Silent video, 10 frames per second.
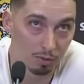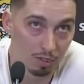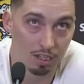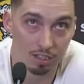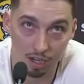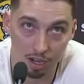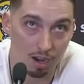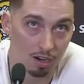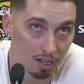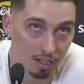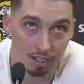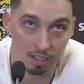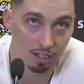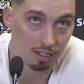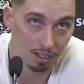we could talk
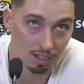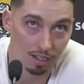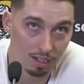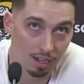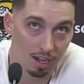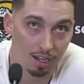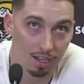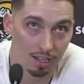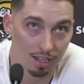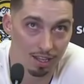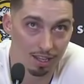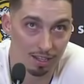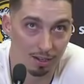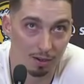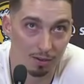and I could,
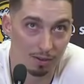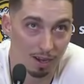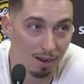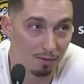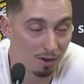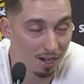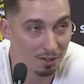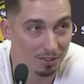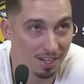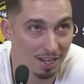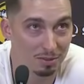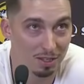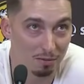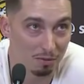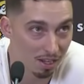you know, off record type
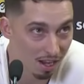stuff.